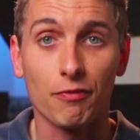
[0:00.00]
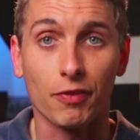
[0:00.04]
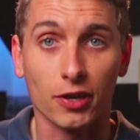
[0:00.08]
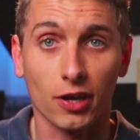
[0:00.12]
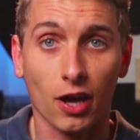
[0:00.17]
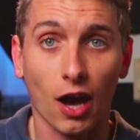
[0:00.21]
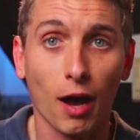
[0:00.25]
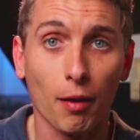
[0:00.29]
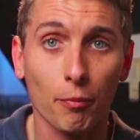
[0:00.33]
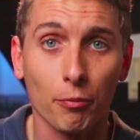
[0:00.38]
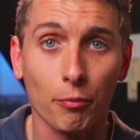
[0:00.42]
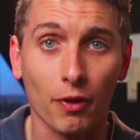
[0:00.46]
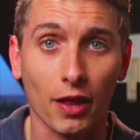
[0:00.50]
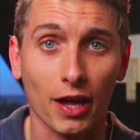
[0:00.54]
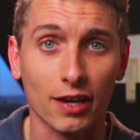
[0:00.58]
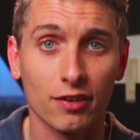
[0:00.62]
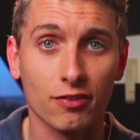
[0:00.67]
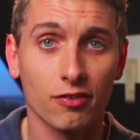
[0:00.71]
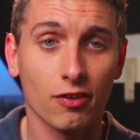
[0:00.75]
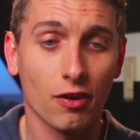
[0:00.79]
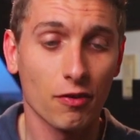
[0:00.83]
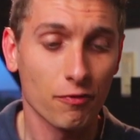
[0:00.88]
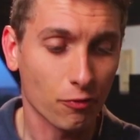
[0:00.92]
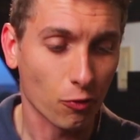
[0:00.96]
the
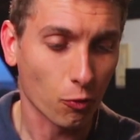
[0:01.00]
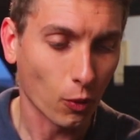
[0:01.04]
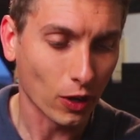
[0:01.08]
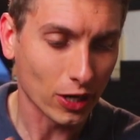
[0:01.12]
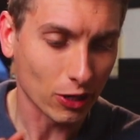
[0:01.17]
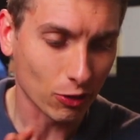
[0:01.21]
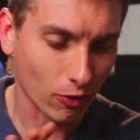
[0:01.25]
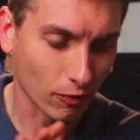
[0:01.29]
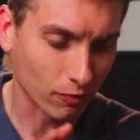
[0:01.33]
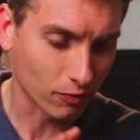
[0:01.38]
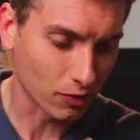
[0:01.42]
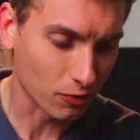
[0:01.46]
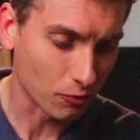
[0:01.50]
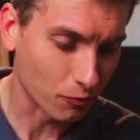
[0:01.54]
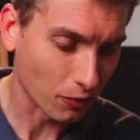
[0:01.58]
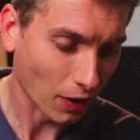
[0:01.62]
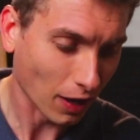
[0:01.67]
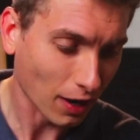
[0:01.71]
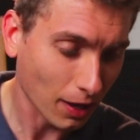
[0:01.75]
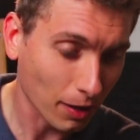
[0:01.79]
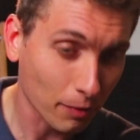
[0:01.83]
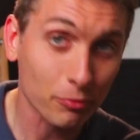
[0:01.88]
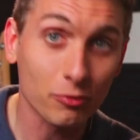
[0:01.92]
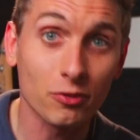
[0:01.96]
complex for when you have
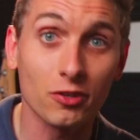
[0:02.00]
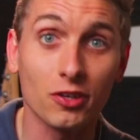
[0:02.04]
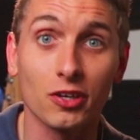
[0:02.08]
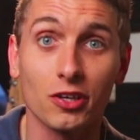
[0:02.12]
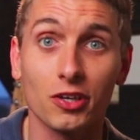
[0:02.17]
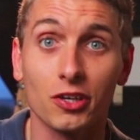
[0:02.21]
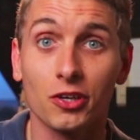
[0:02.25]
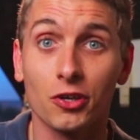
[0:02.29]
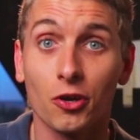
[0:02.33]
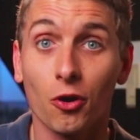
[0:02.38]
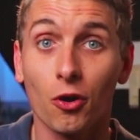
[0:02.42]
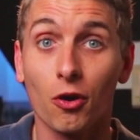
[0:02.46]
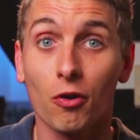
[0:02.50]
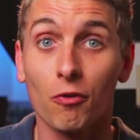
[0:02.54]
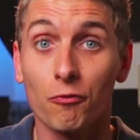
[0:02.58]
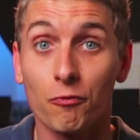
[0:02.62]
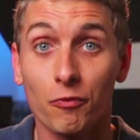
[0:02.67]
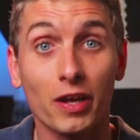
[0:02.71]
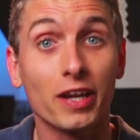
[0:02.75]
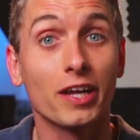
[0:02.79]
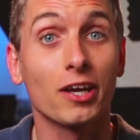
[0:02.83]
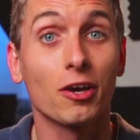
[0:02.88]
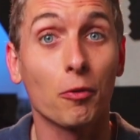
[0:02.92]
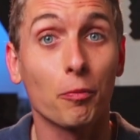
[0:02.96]
developed your
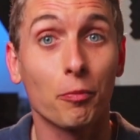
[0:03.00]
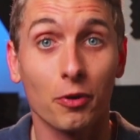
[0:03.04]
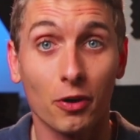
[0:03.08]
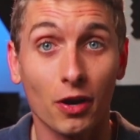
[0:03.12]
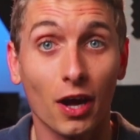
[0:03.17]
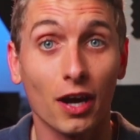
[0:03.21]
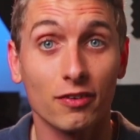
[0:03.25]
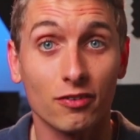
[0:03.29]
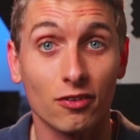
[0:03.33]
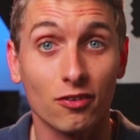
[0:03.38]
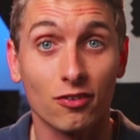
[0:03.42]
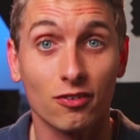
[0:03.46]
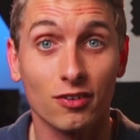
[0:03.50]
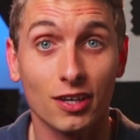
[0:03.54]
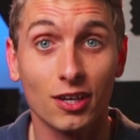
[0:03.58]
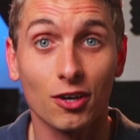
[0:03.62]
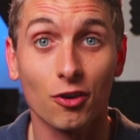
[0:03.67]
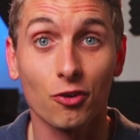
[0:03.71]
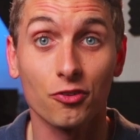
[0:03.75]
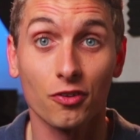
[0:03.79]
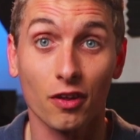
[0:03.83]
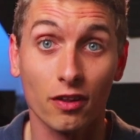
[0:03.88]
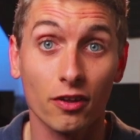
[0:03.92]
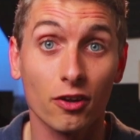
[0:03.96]
video production
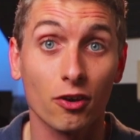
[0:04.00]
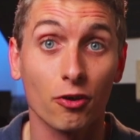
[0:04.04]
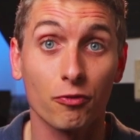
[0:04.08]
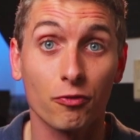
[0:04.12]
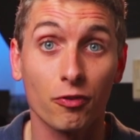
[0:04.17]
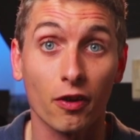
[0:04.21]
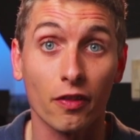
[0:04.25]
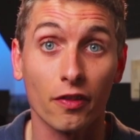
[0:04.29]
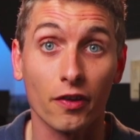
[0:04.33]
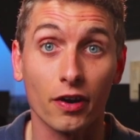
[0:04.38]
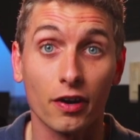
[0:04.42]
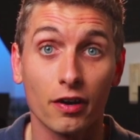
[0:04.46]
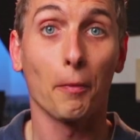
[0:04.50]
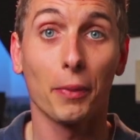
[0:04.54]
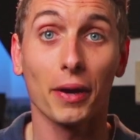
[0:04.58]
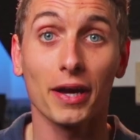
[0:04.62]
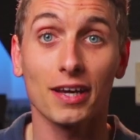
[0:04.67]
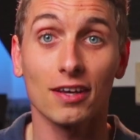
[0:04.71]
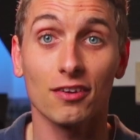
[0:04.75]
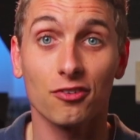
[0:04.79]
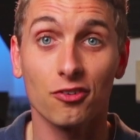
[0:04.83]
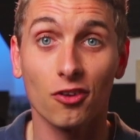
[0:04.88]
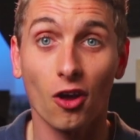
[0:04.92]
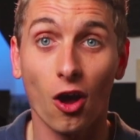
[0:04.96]
skills a little further.
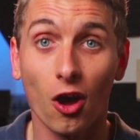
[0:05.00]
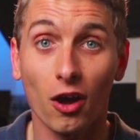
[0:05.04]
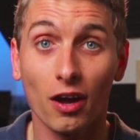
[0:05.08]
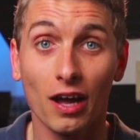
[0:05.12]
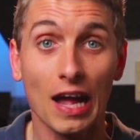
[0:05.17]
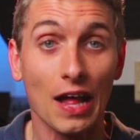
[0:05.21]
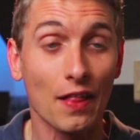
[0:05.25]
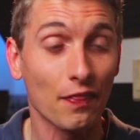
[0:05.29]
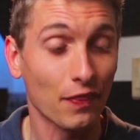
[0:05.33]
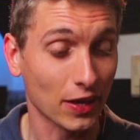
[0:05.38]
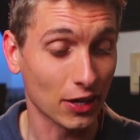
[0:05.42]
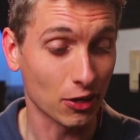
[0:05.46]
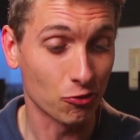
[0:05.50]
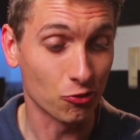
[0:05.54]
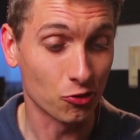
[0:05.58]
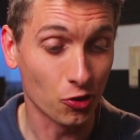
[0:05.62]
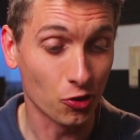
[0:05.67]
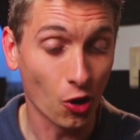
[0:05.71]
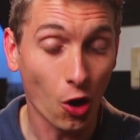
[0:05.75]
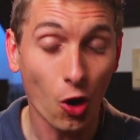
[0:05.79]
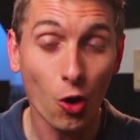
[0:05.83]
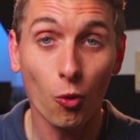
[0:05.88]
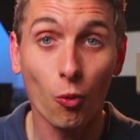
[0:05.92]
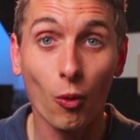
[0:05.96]
Pick a song that you
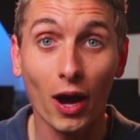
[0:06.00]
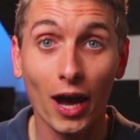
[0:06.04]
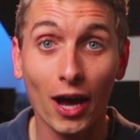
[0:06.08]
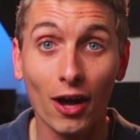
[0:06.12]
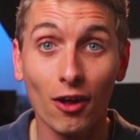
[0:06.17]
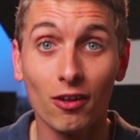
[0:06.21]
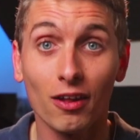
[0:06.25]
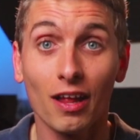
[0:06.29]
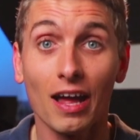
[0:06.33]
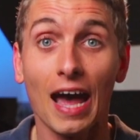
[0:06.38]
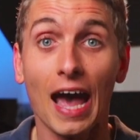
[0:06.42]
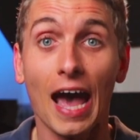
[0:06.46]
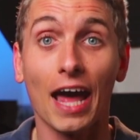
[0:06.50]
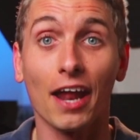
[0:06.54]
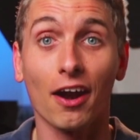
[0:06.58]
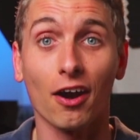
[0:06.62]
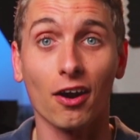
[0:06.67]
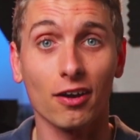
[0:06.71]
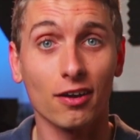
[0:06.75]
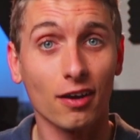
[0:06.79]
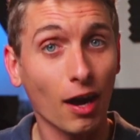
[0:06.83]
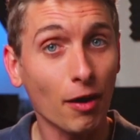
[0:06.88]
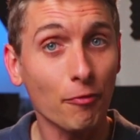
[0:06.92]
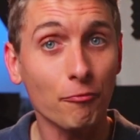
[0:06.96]
know well and are
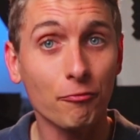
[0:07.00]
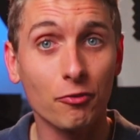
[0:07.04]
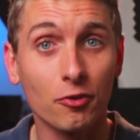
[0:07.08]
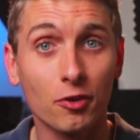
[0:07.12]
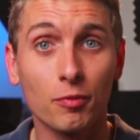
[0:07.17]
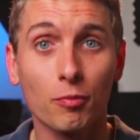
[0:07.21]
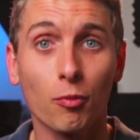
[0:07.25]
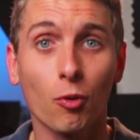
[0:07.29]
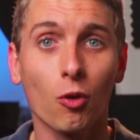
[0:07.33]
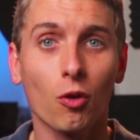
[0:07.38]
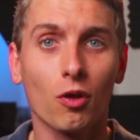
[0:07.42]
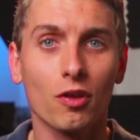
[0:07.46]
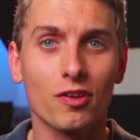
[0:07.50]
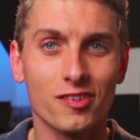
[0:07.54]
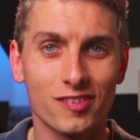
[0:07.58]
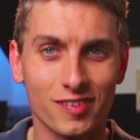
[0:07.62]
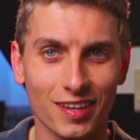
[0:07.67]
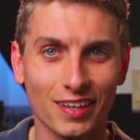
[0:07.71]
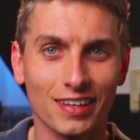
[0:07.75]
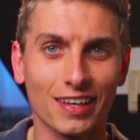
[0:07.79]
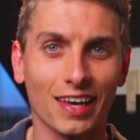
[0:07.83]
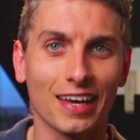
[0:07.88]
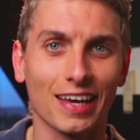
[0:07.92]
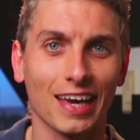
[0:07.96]
comfortable
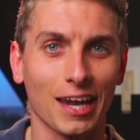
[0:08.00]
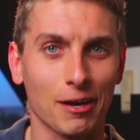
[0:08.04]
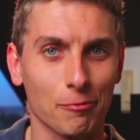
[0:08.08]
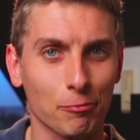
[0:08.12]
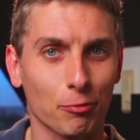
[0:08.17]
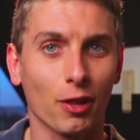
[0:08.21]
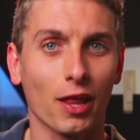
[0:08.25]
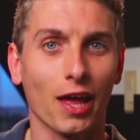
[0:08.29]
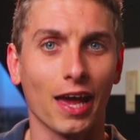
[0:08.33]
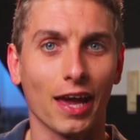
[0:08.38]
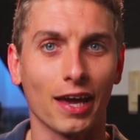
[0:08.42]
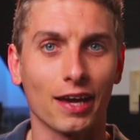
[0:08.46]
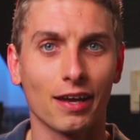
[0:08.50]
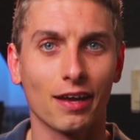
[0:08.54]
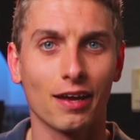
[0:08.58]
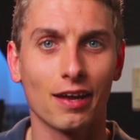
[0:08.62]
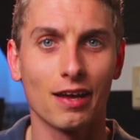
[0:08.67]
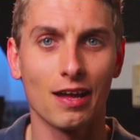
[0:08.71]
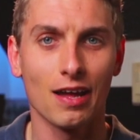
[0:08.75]
singing and playing.